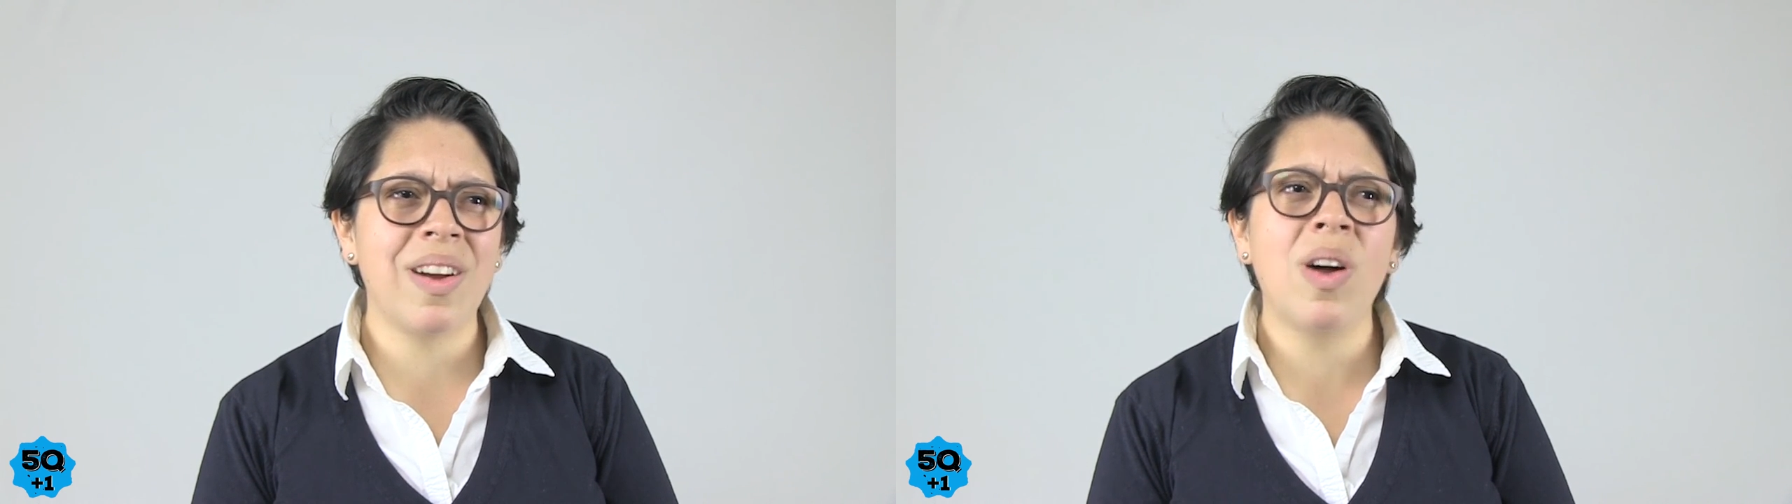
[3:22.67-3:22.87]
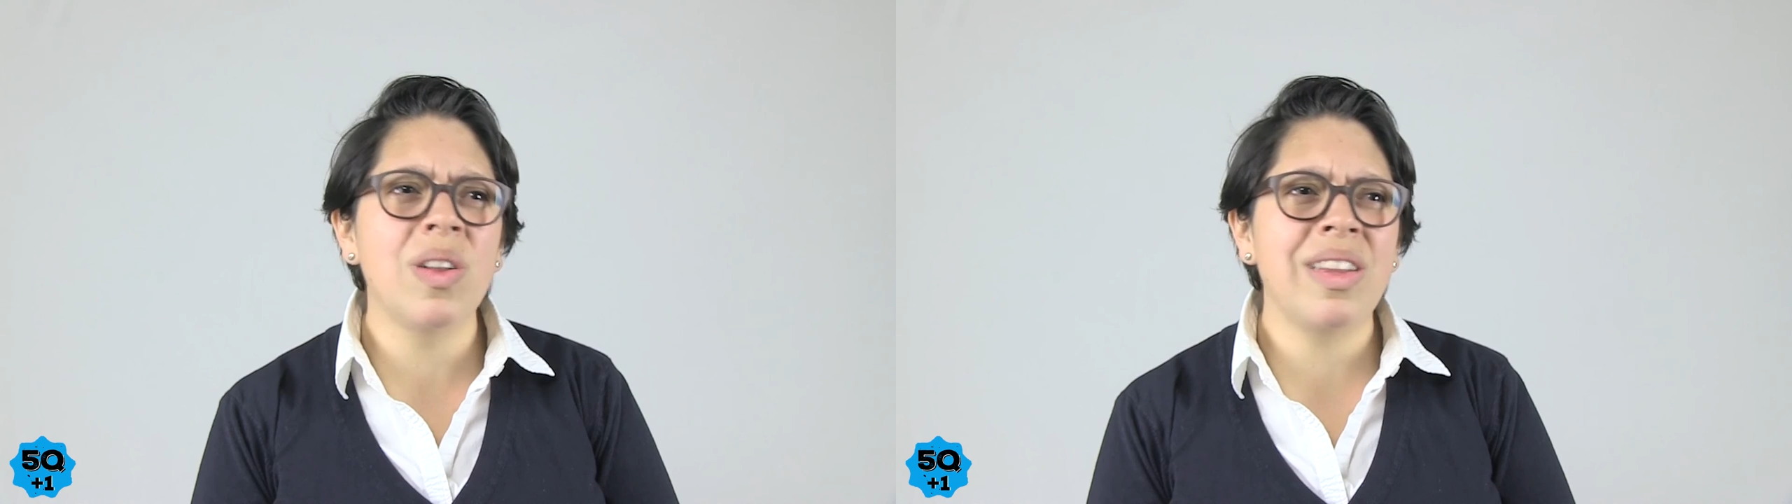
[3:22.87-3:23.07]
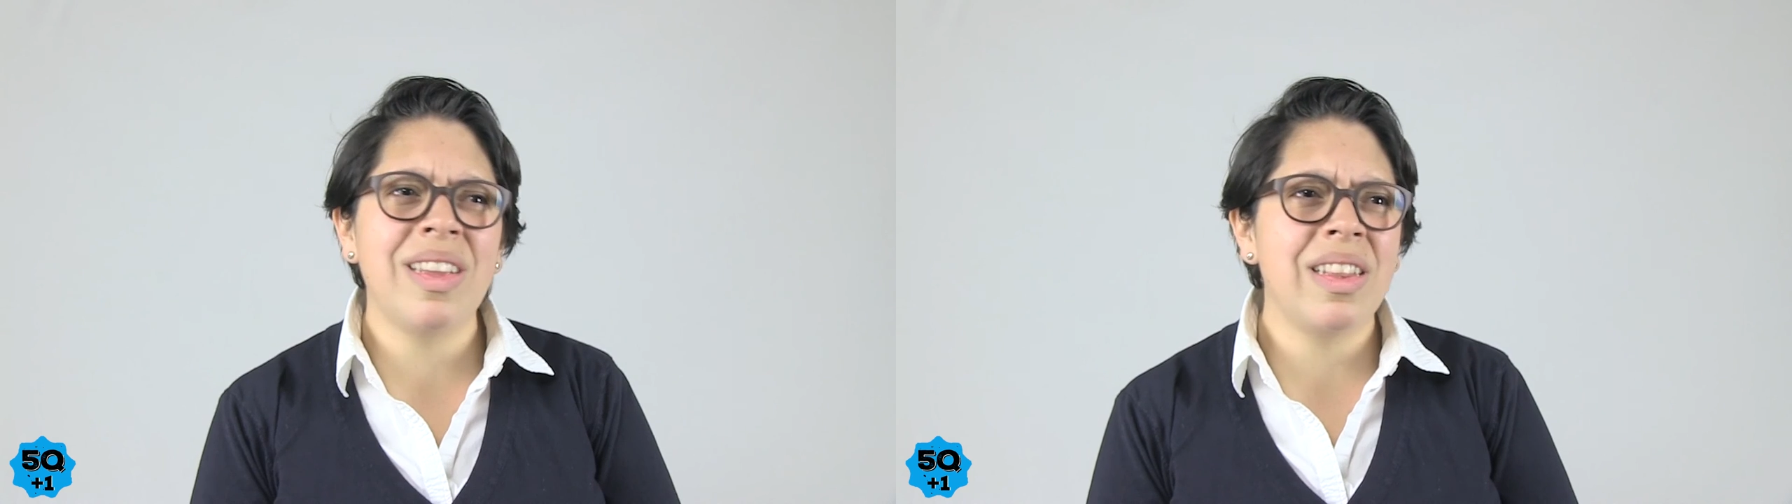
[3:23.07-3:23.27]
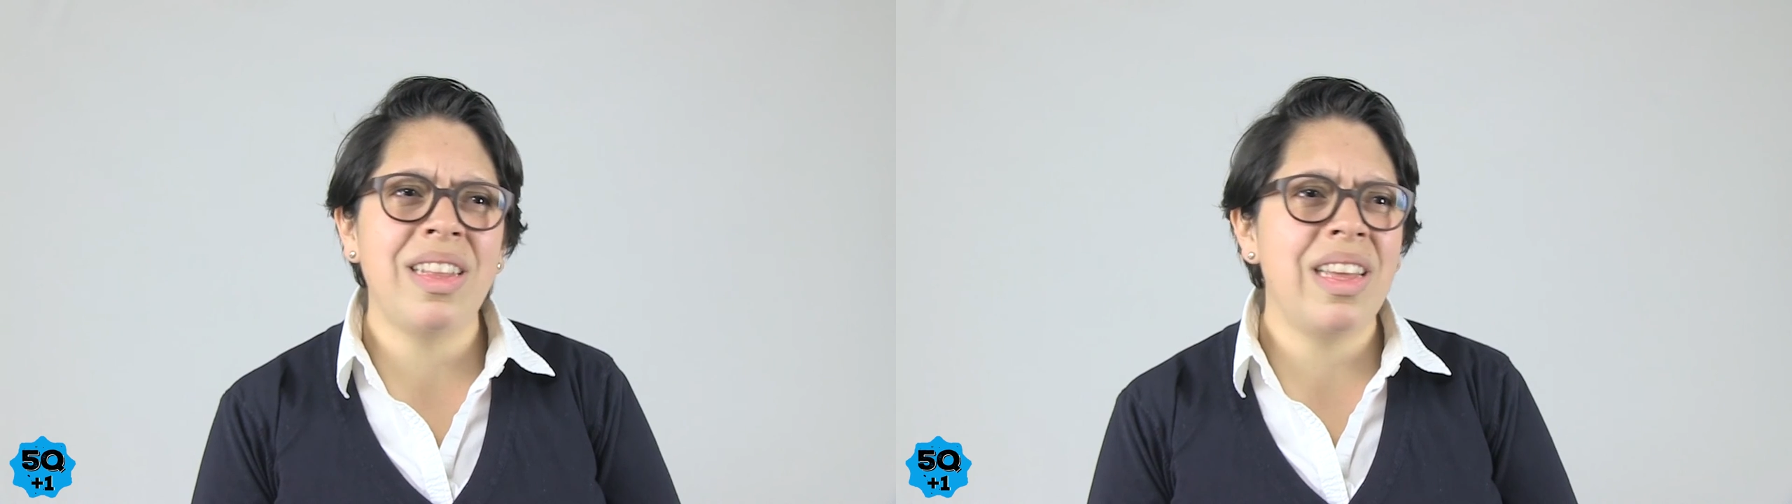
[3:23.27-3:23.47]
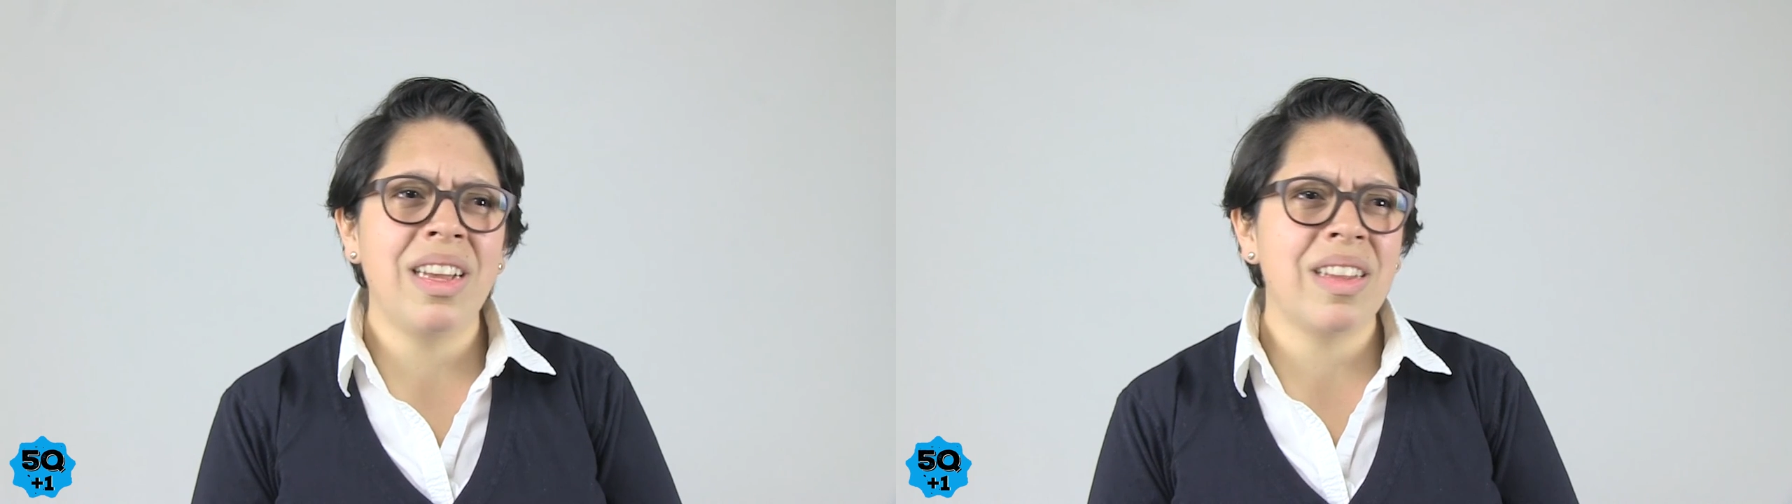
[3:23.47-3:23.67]
called
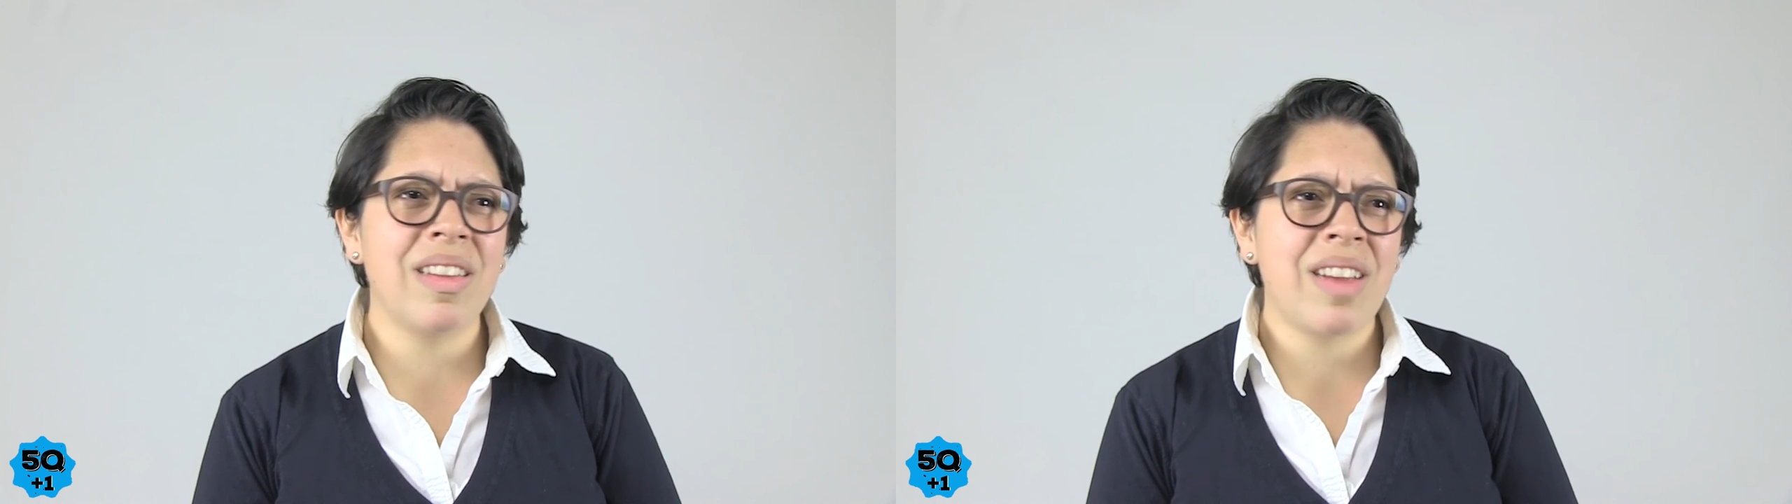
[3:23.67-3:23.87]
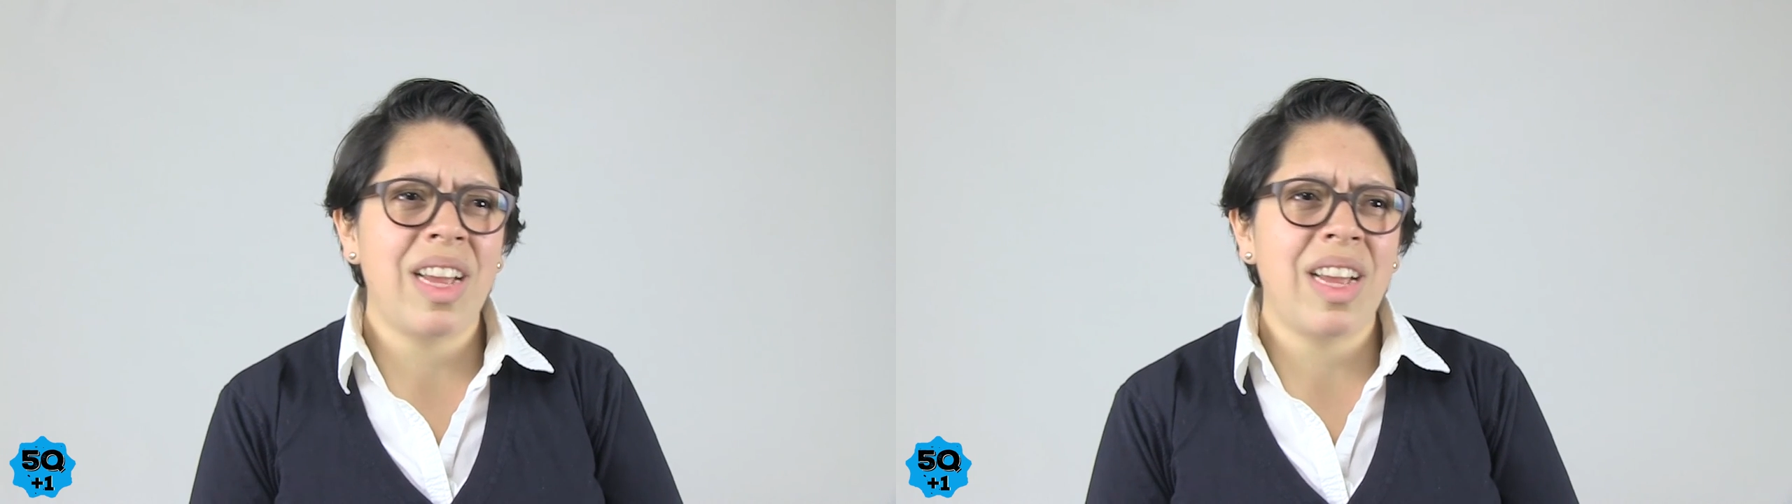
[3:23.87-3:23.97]
the English.